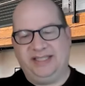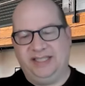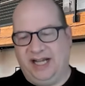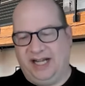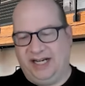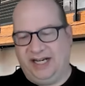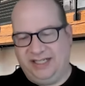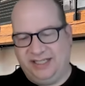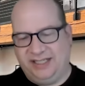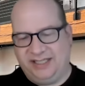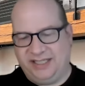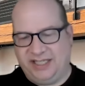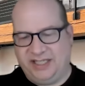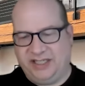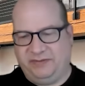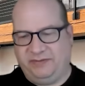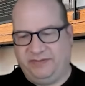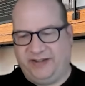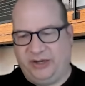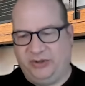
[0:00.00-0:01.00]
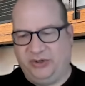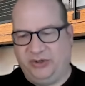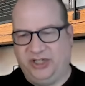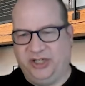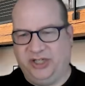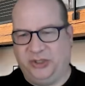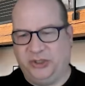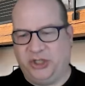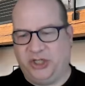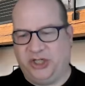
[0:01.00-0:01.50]
It's not, in a sense, a
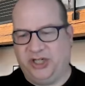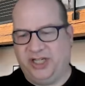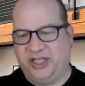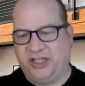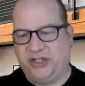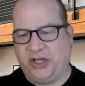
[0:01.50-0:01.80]
founder culture.